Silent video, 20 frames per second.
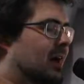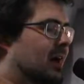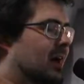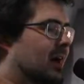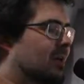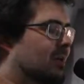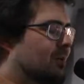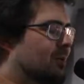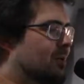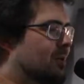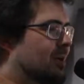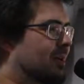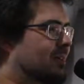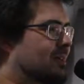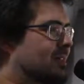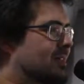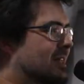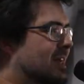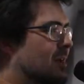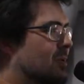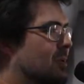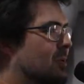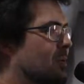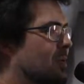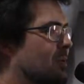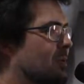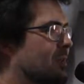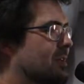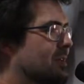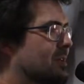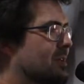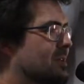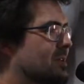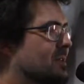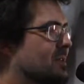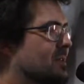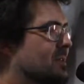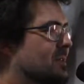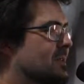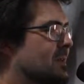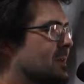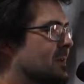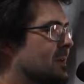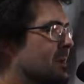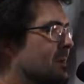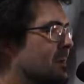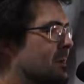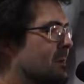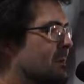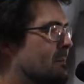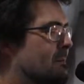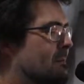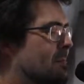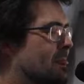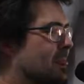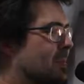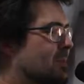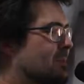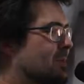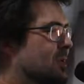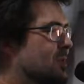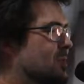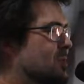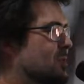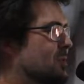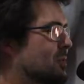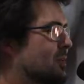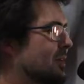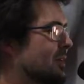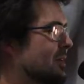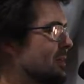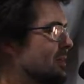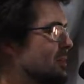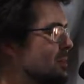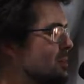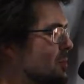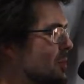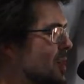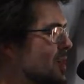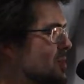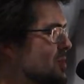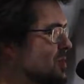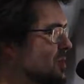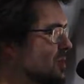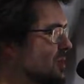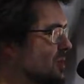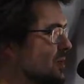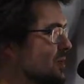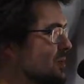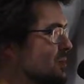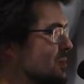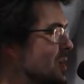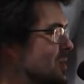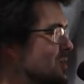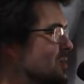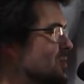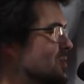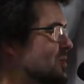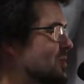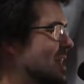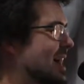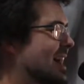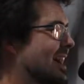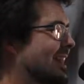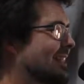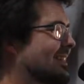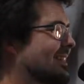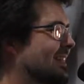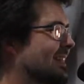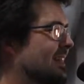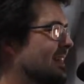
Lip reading: I don't know how to tell you all this, because you think depression is when you're sad.